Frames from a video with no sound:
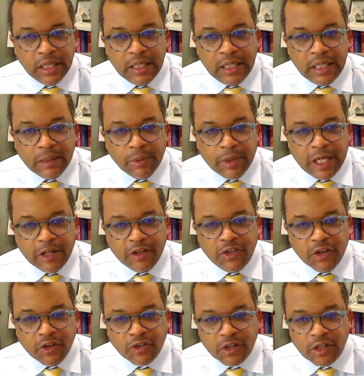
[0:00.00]
He completed his
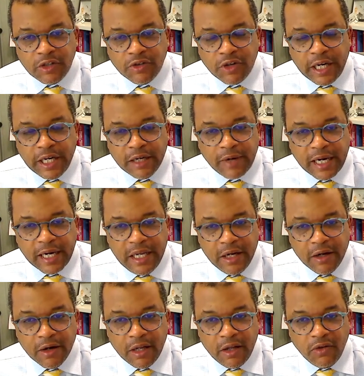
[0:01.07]
general surgery training right
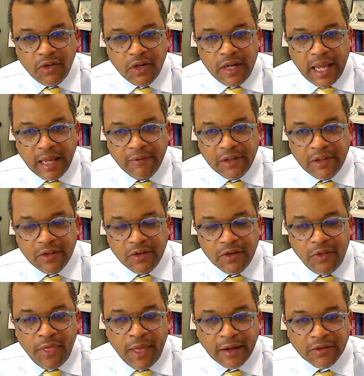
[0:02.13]
here at UC Davis in
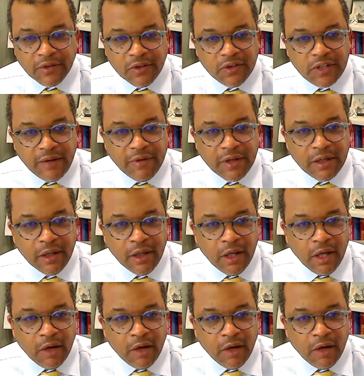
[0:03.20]
2007,